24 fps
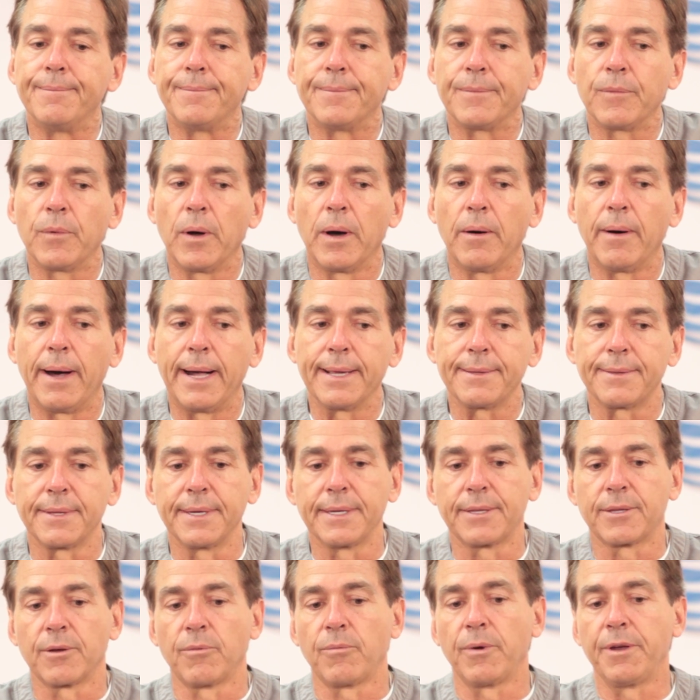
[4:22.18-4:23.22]
Well, I
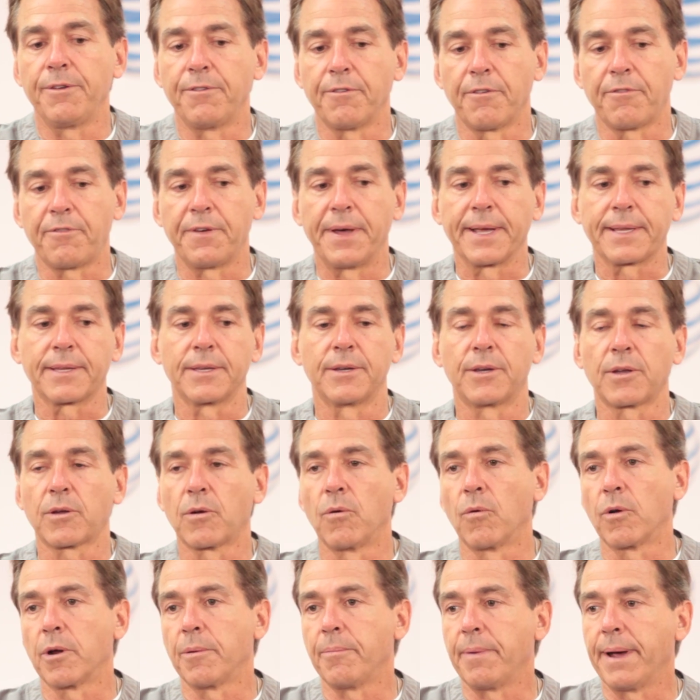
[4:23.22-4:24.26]
think that we've affected the
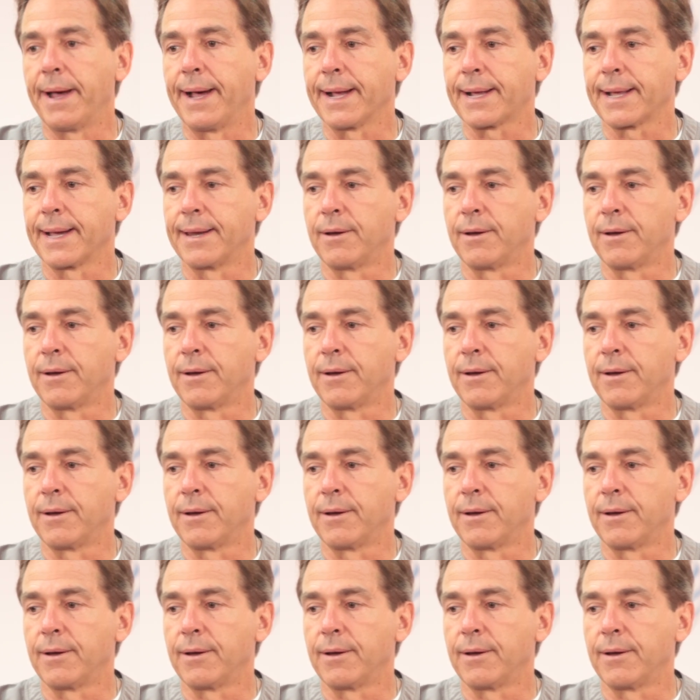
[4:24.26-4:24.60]
quarterback.